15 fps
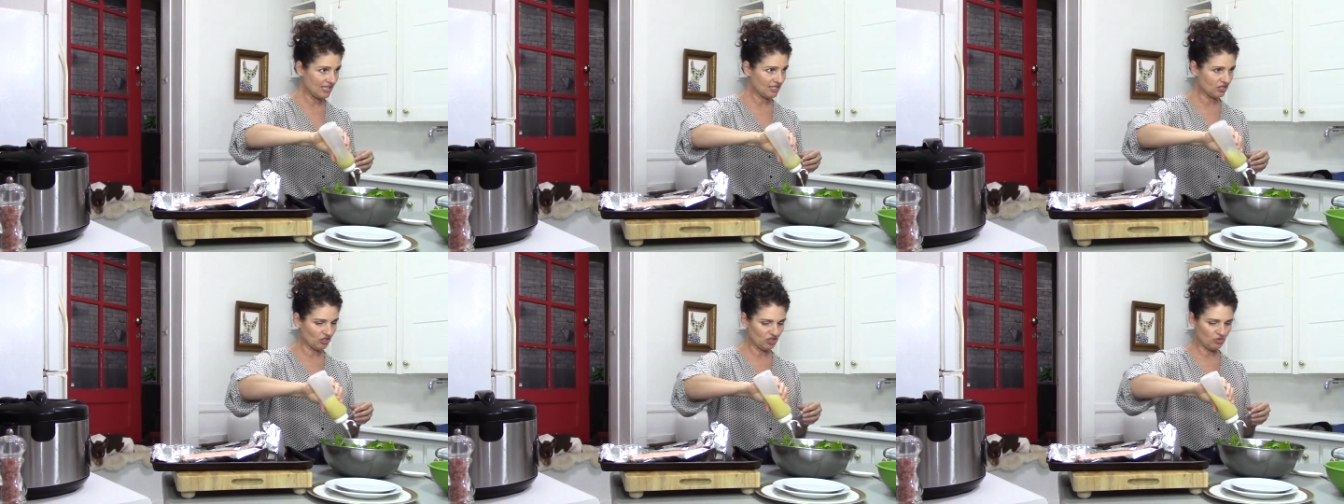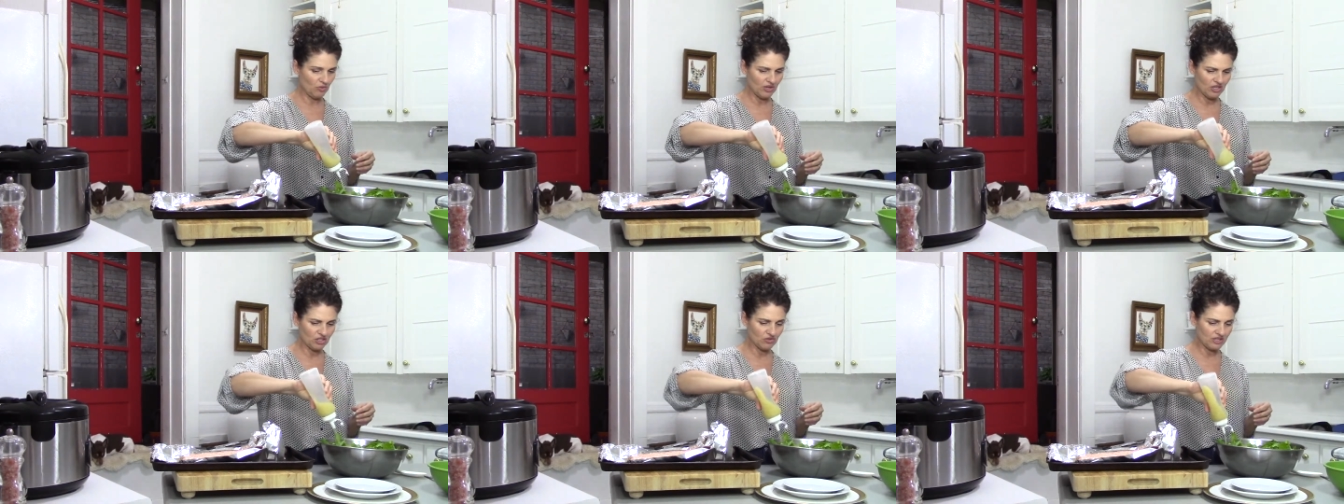So you
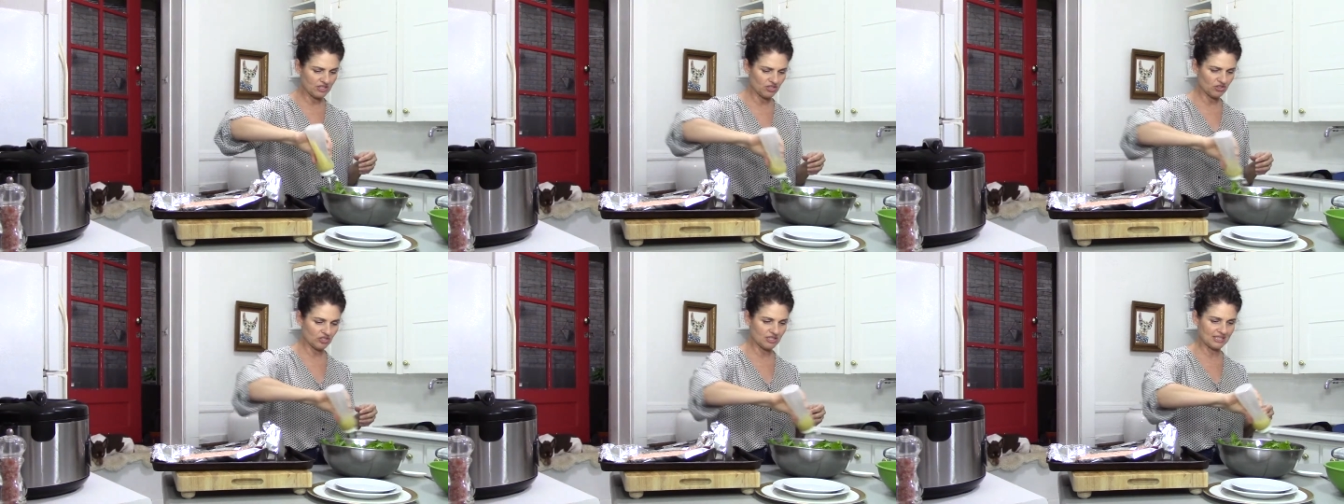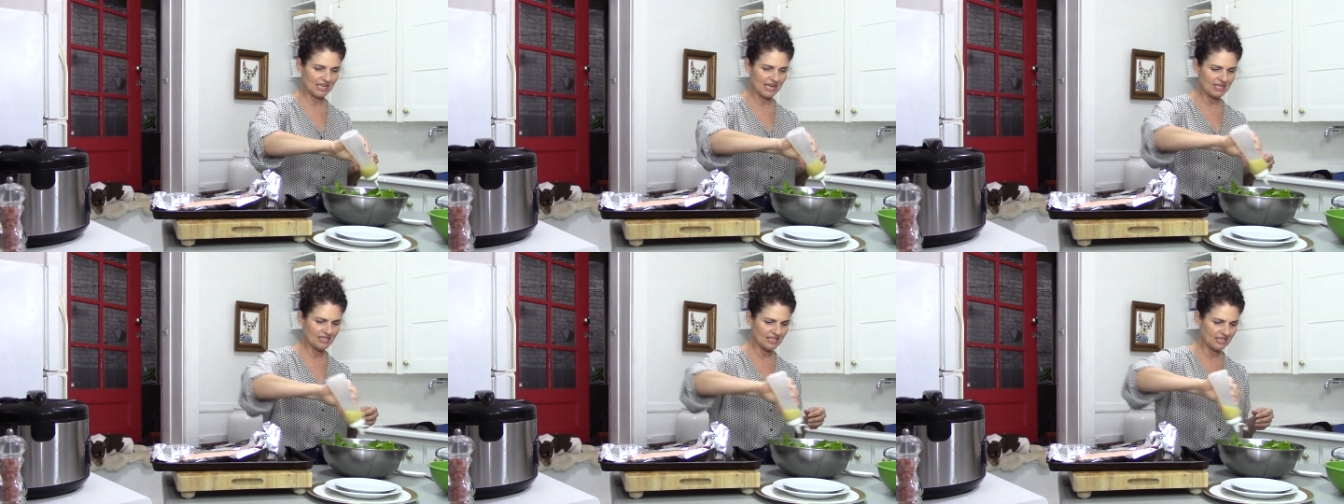want to dress your
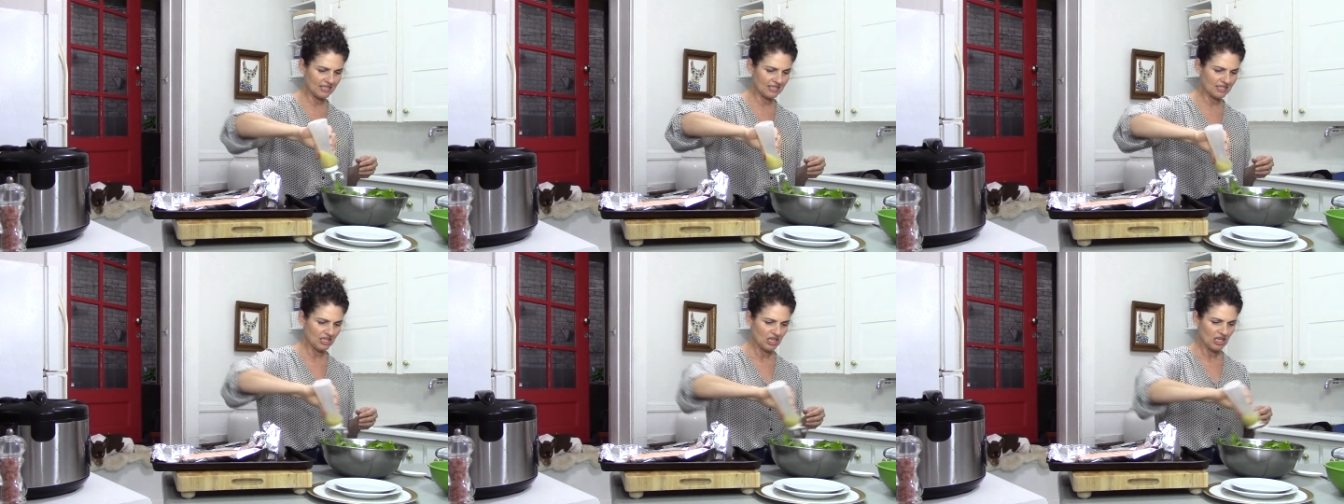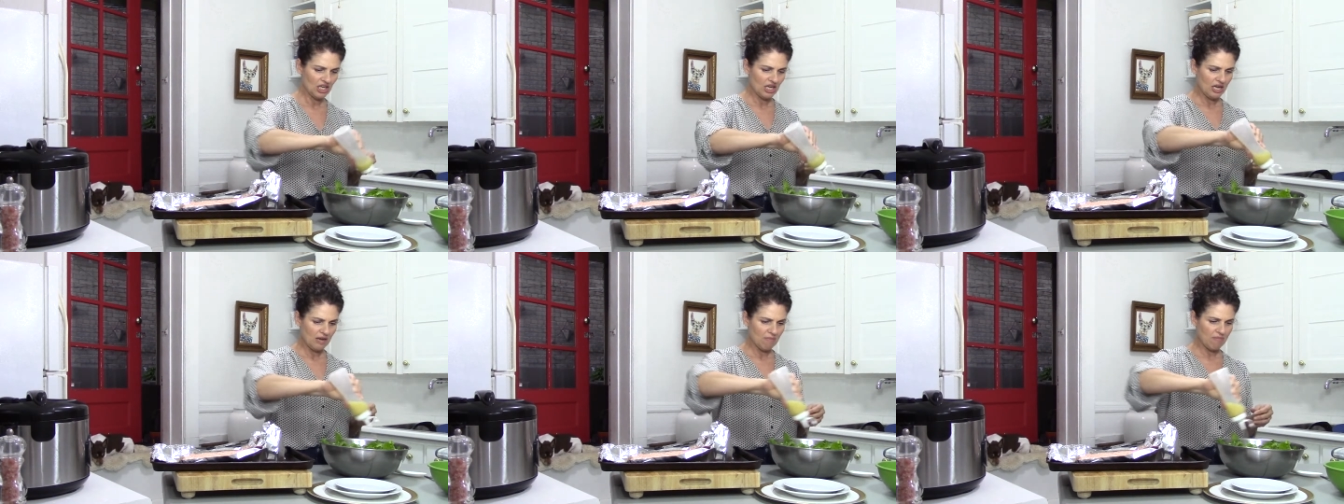salad
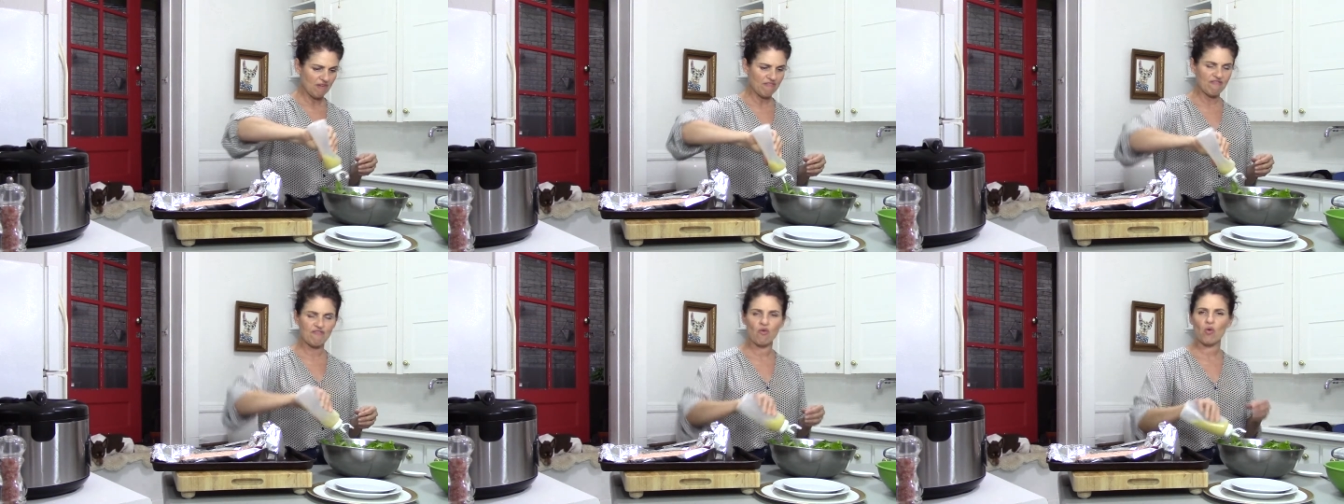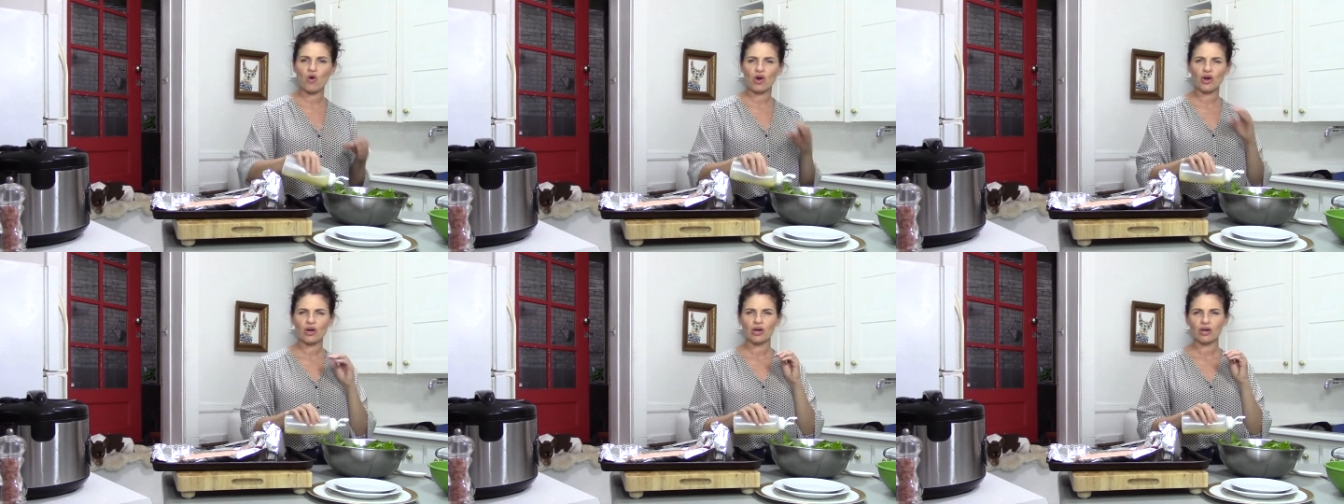
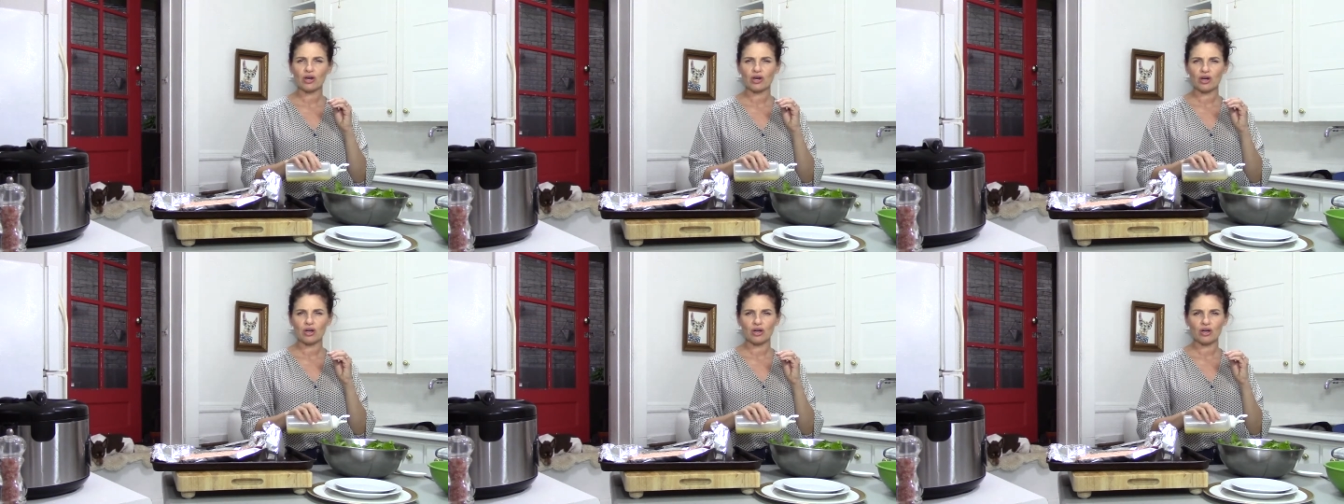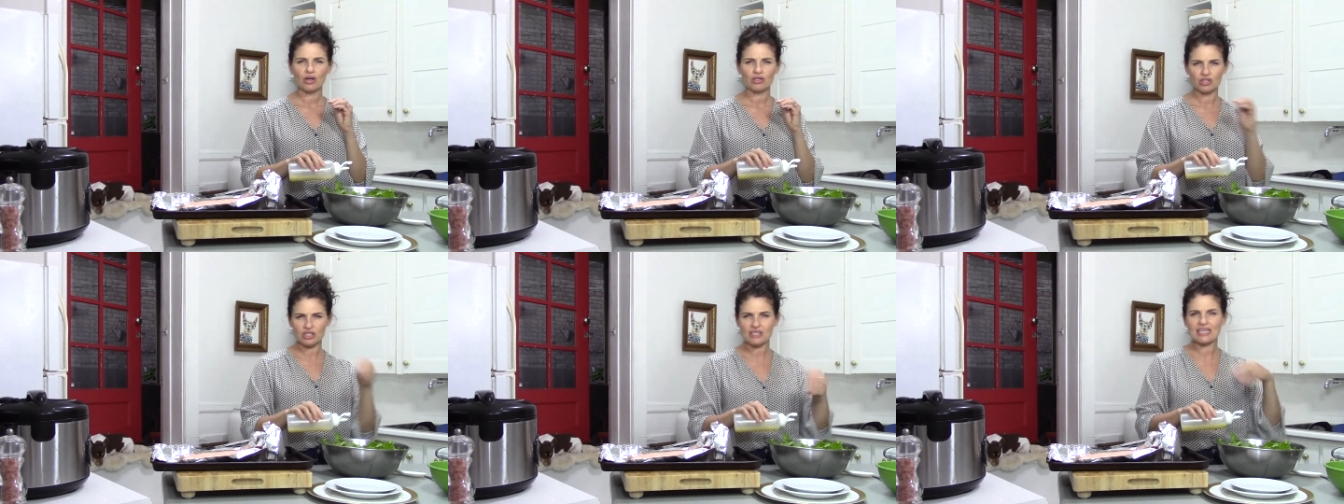before,
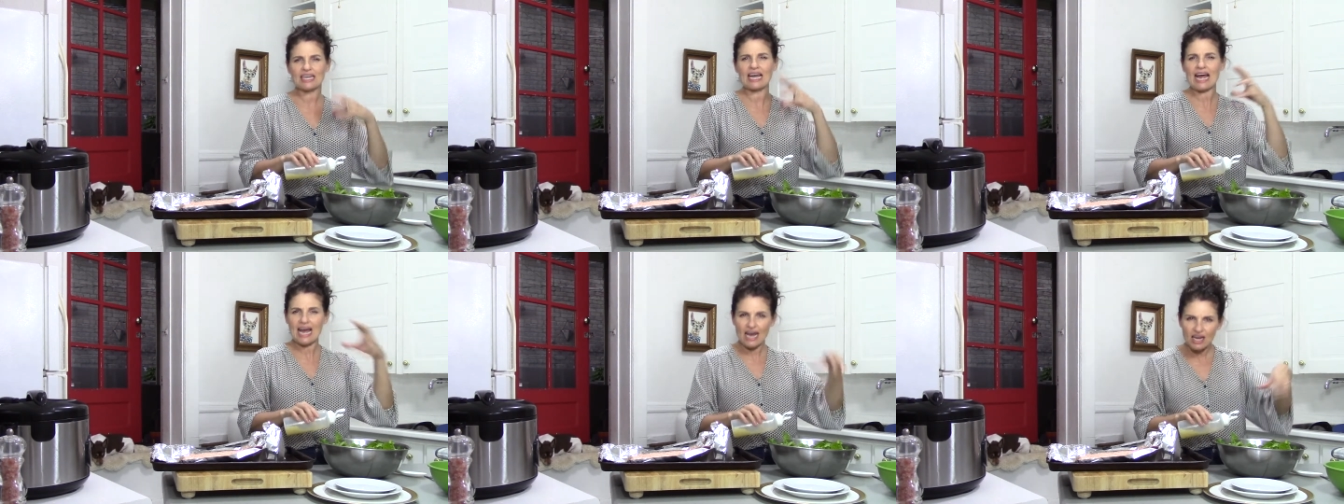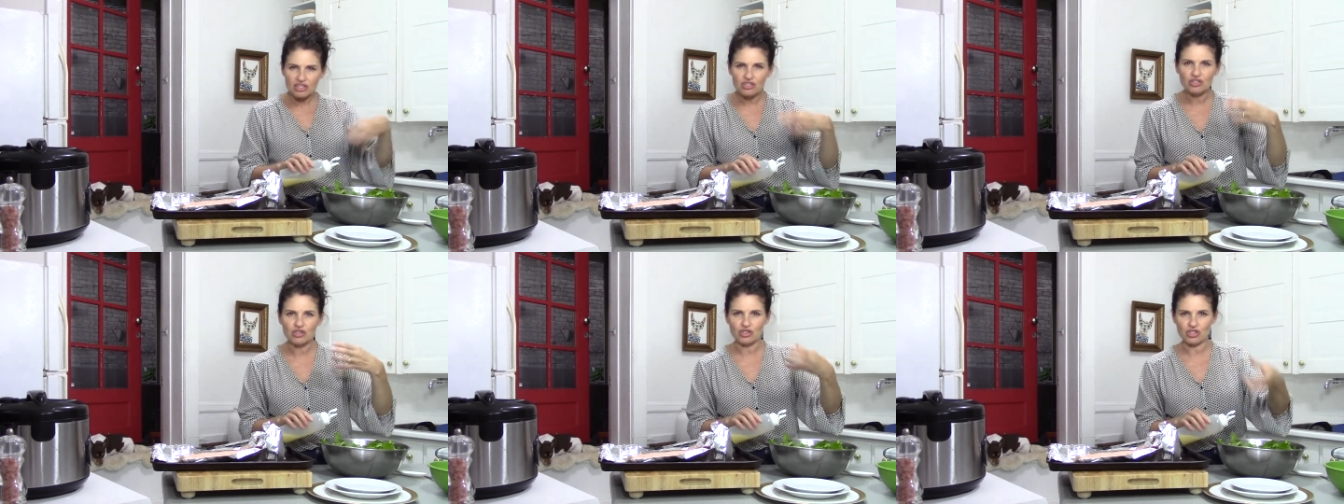just like as
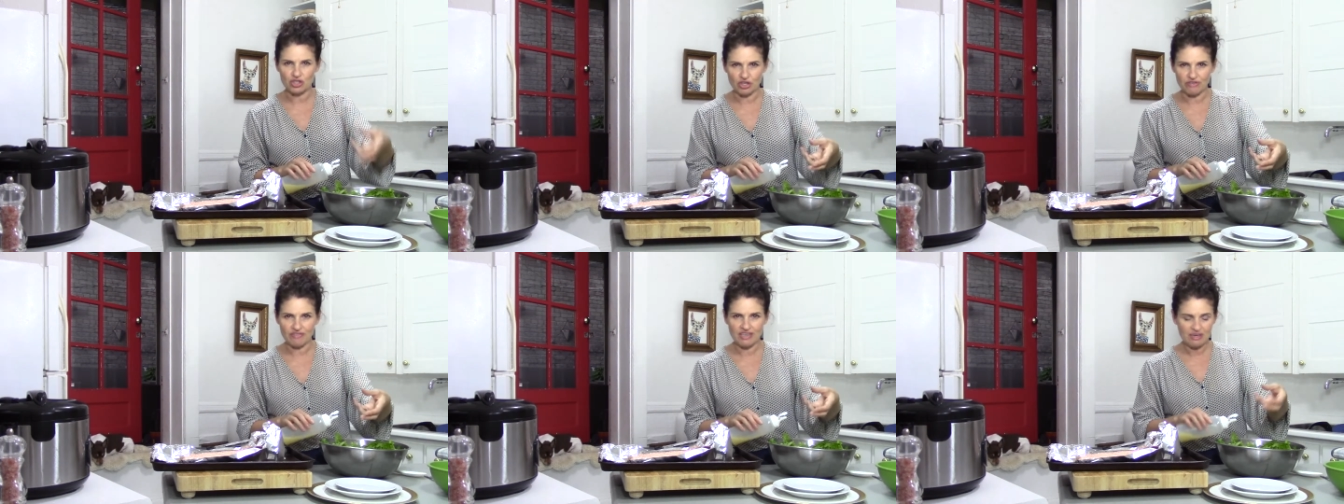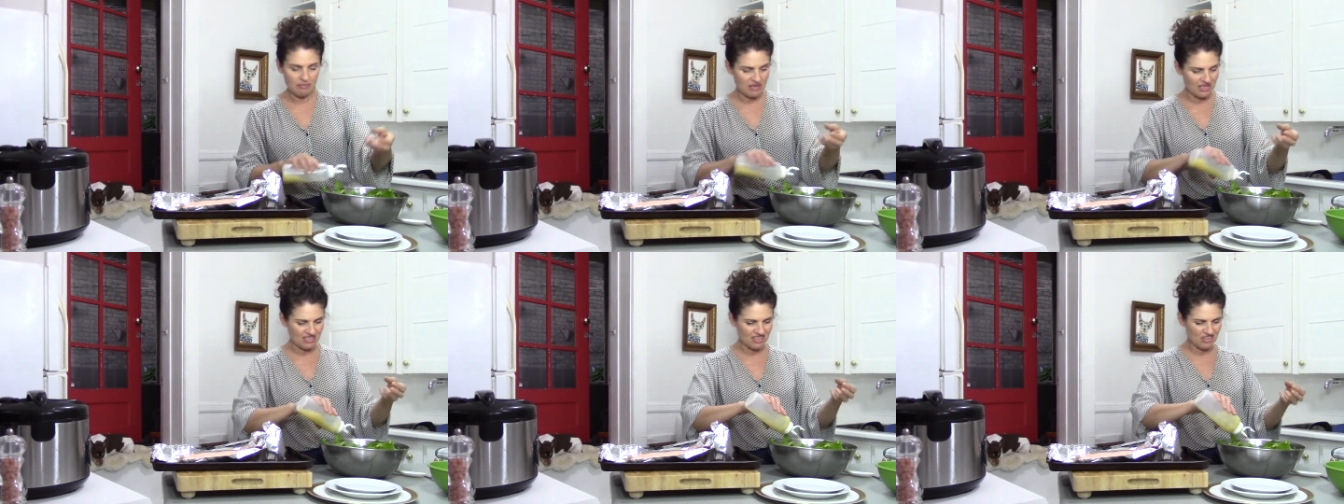you're serving,
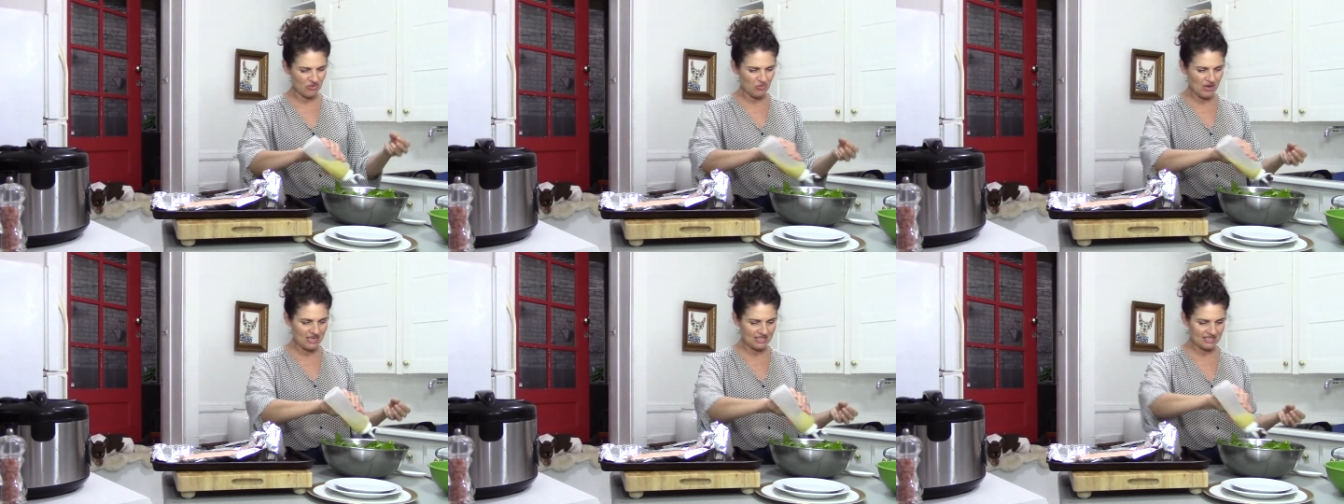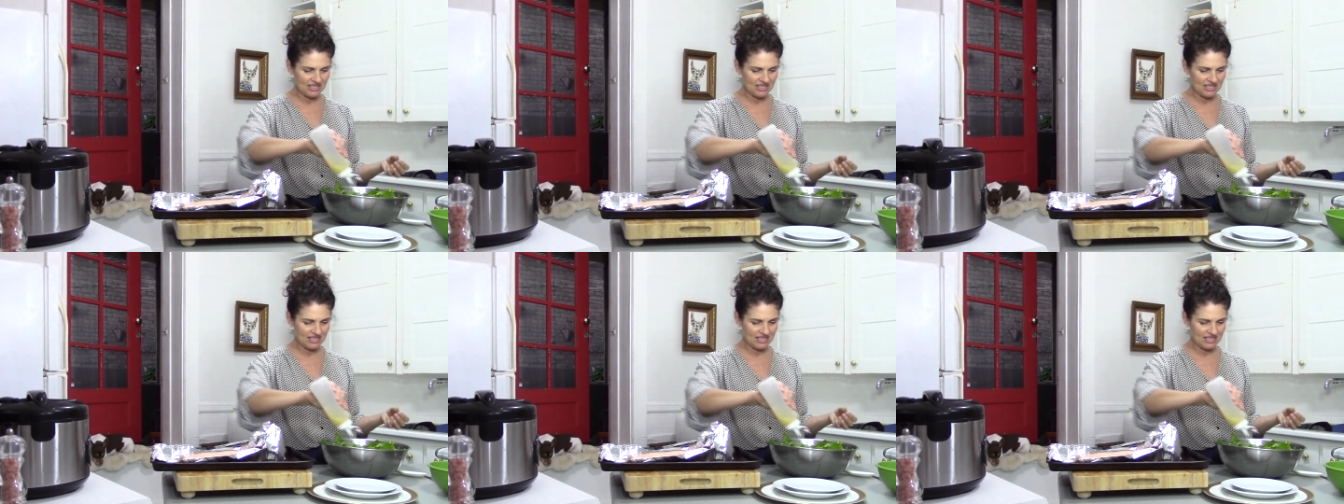because otherwise the